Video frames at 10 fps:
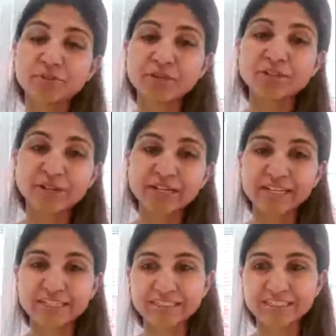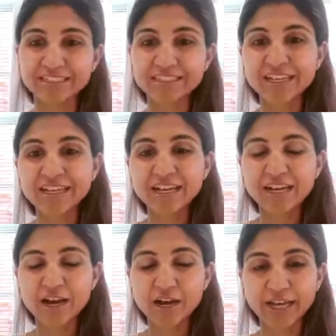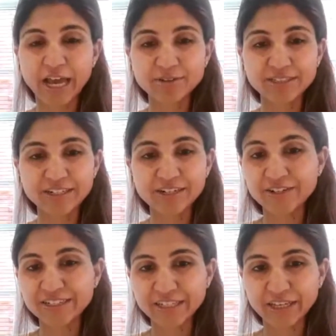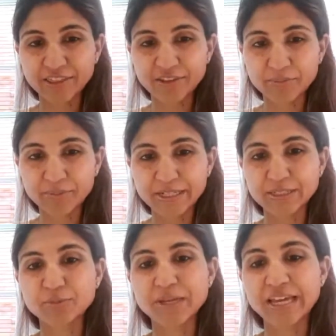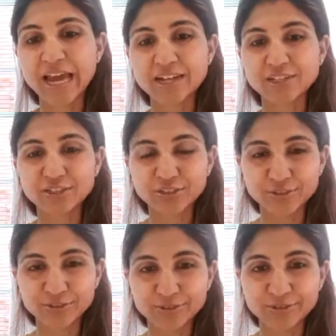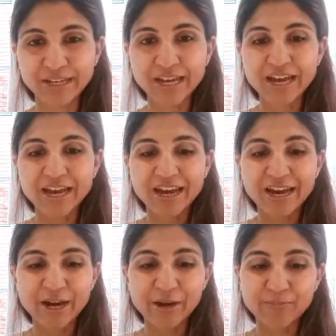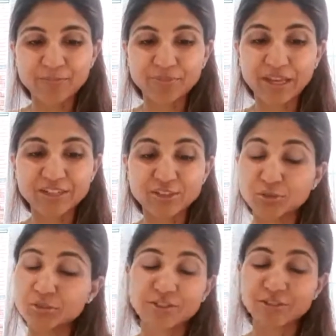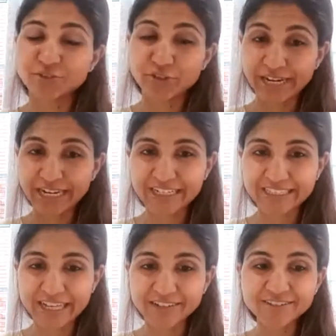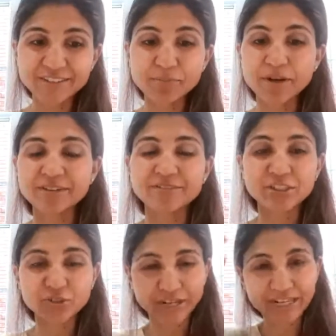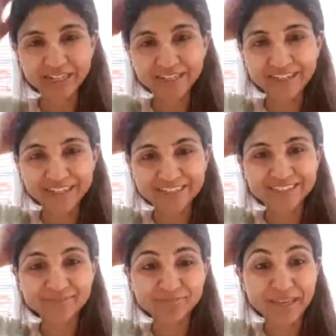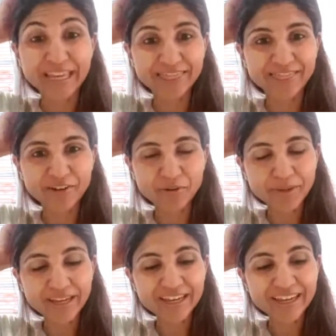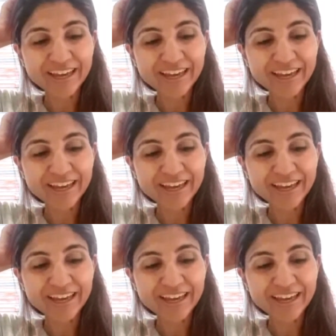during my training as a uh, counselor and psychotherapist, we had to um, do a lot of training ourselves. So part of the training is being in therapy.